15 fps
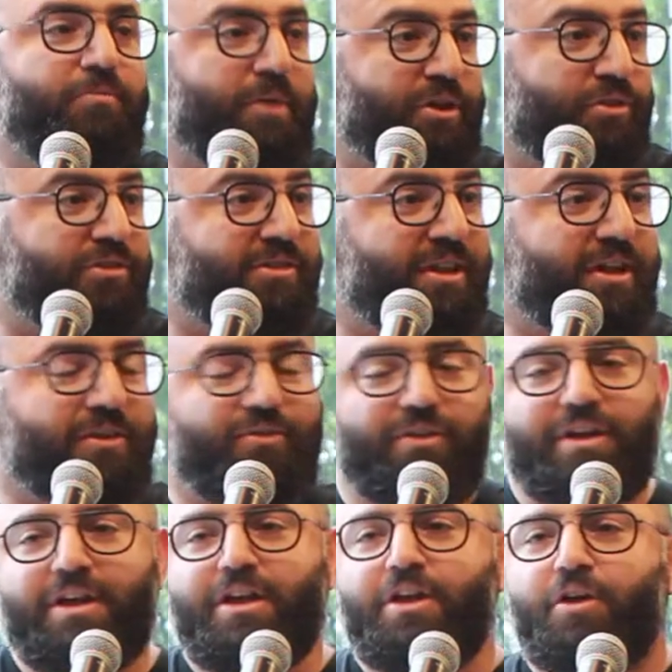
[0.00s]
by yourself.
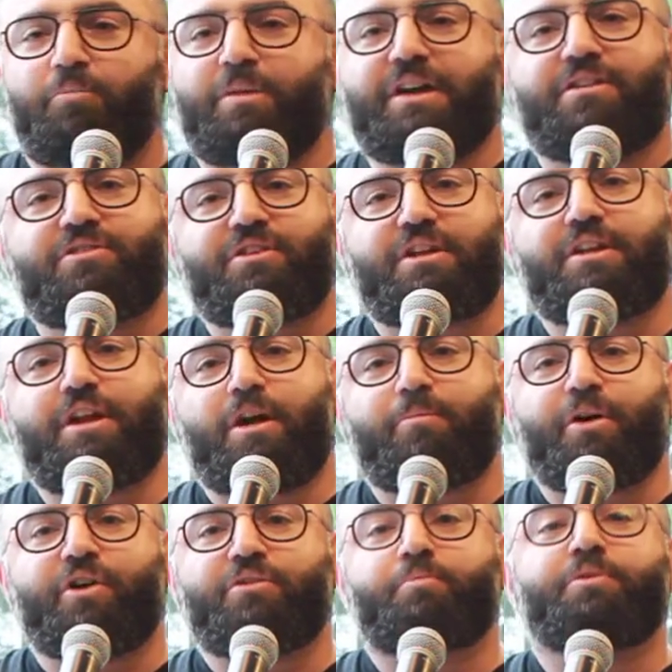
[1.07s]
But it's really
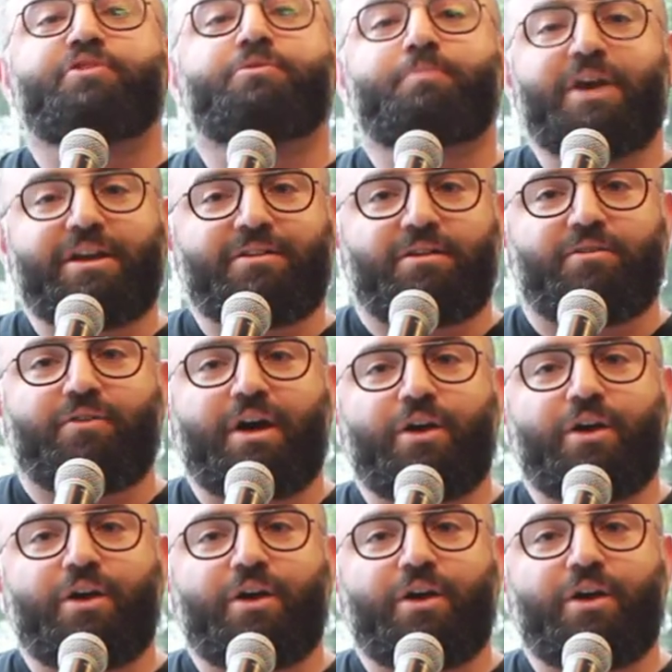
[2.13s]
about perspective.